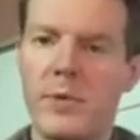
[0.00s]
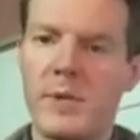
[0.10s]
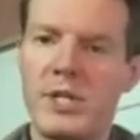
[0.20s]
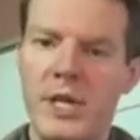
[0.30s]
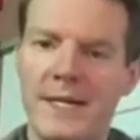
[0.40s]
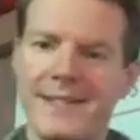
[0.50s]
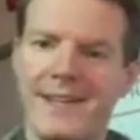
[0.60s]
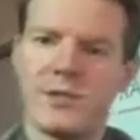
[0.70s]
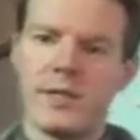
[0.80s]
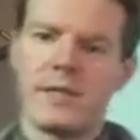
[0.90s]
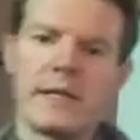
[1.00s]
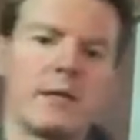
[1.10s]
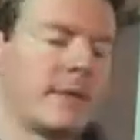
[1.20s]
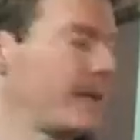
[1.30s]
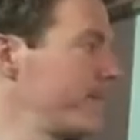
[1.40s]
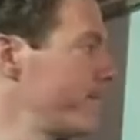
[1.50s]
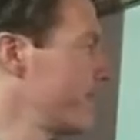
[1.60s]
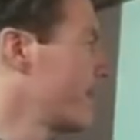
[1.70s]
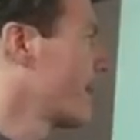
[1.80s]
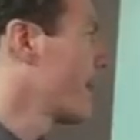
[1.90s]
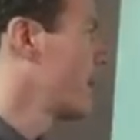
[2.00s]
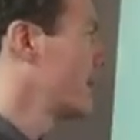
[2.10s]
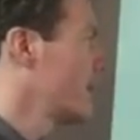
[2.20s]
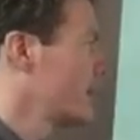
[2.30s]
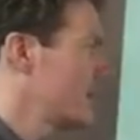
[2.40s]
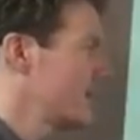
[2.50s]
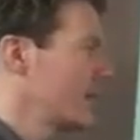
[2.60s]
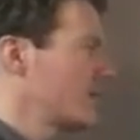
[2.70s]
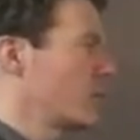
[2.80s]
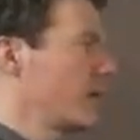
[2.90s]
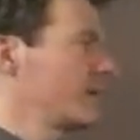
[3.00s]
we change gears a little bit. Here is a 12 to